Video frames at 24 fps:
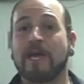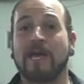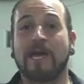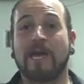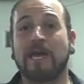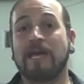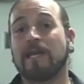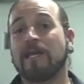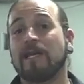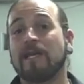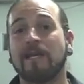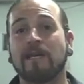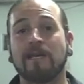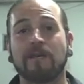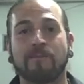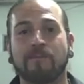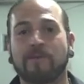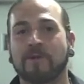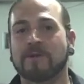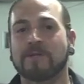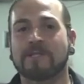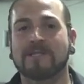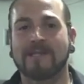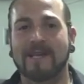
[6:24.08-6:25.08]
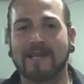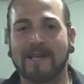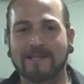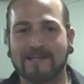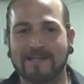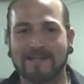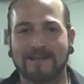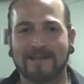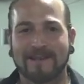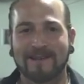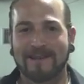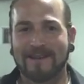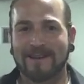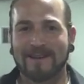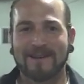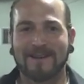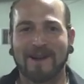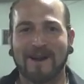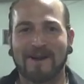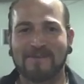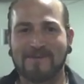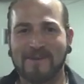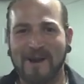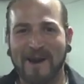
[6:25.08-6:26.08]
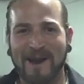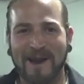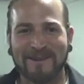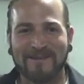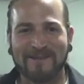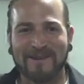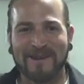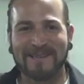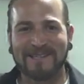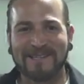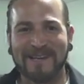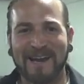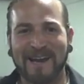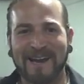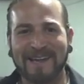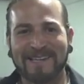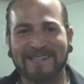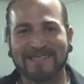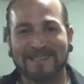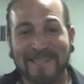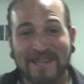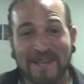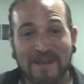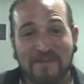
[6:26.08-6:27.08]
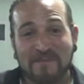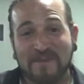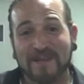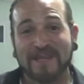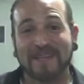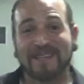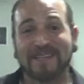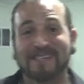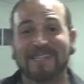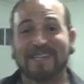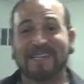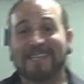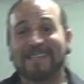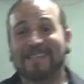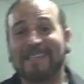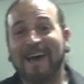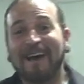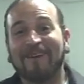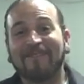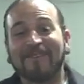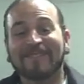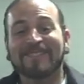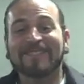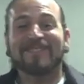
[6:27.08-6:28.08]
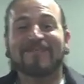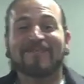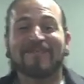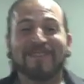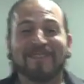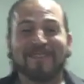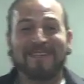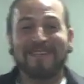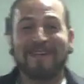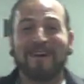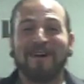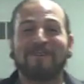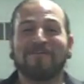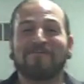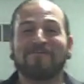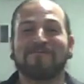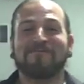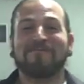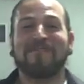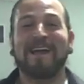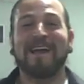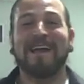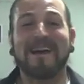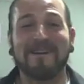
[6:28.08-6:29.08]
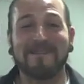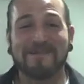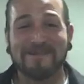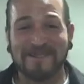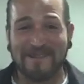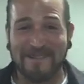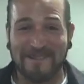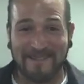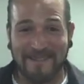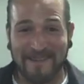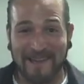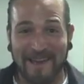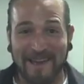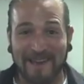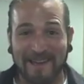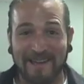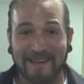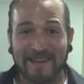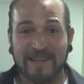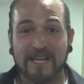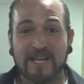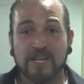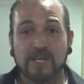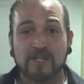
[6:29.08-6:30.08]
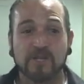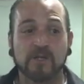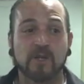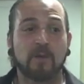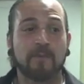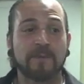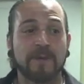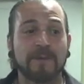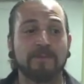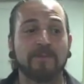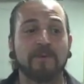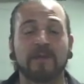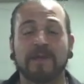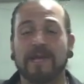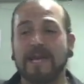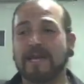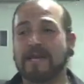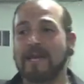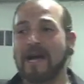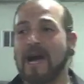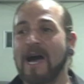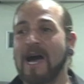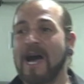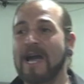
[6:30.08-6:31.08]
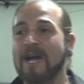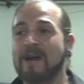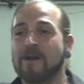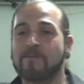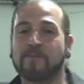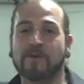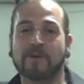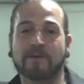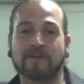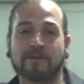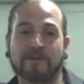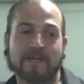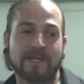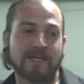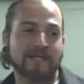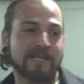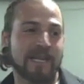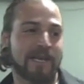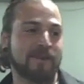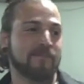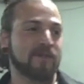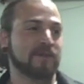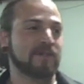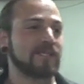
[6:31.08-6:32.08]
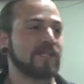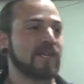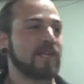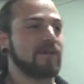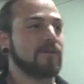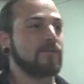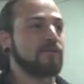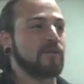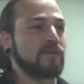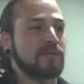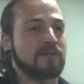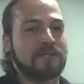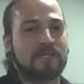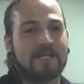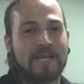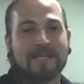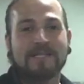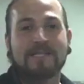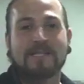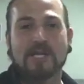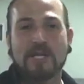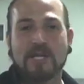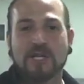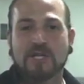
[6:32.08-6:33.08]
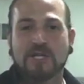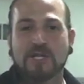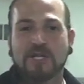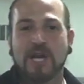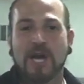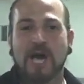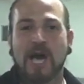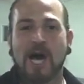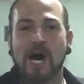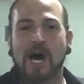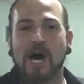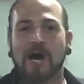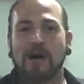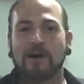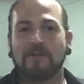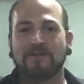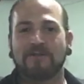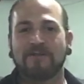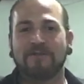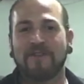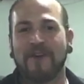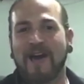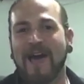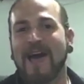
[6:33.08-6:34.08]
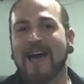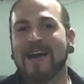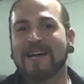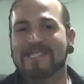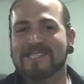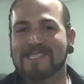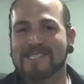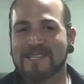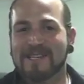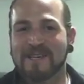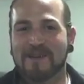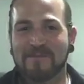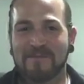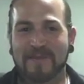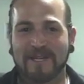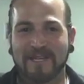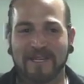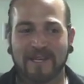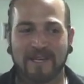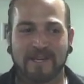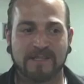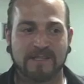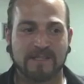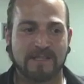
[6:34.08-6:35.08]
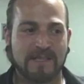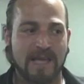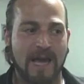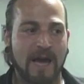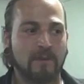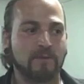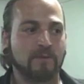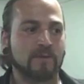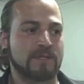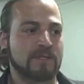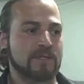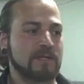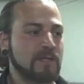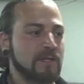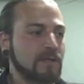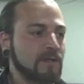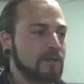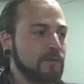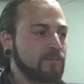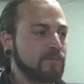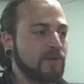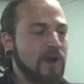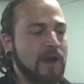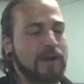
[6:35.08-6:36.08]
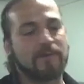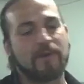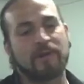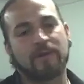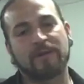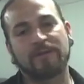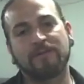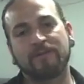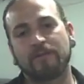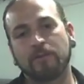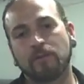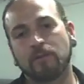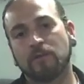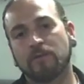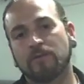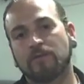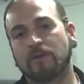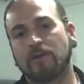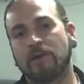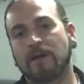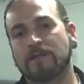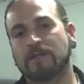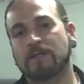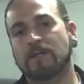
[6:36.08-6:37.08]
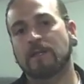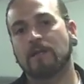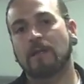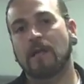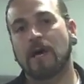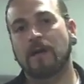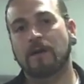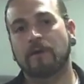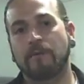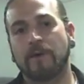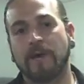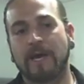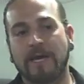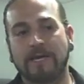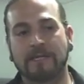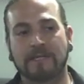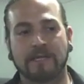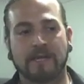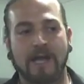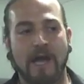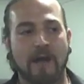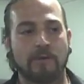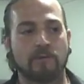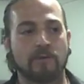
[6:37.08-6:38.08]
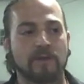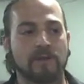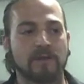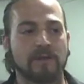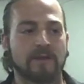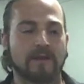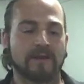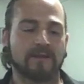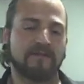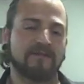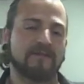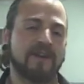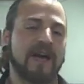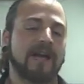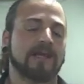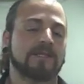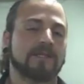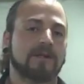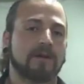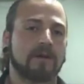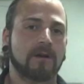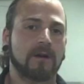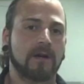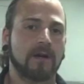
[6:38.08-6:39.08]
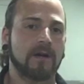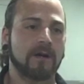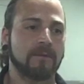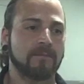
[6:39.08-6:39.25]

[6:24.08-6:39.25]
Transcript: 80% carbohydrate diet, because that wasn't really around then. So people ate a higher than 10% percentage of fats because that was the primary fuel for us in a lot of ways. And I really think fats are